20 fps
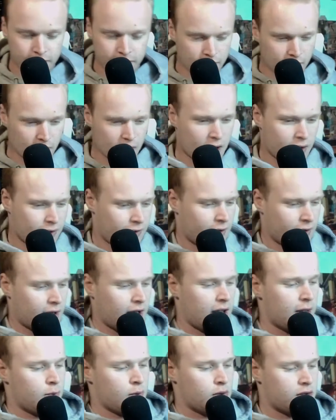As the name
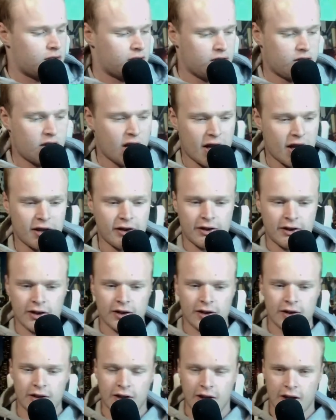would suggest,
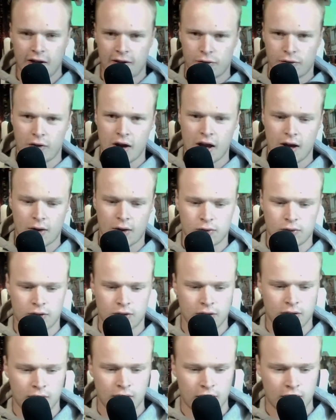round,
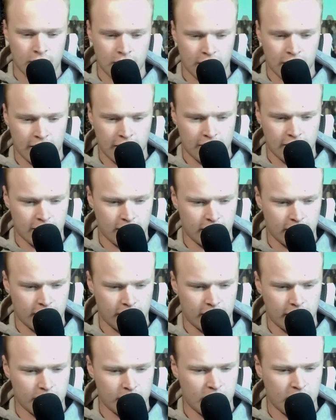like some
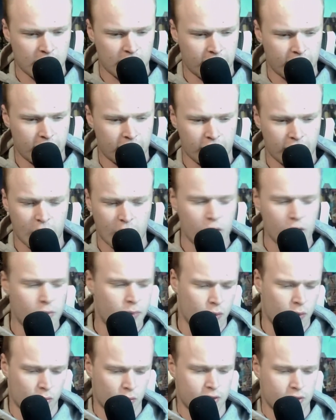kind of
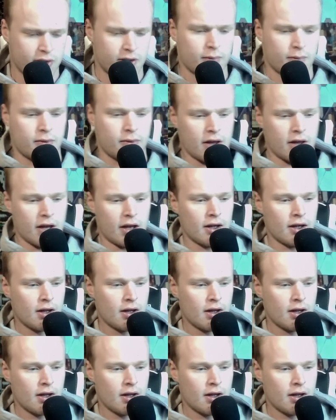snowball or something.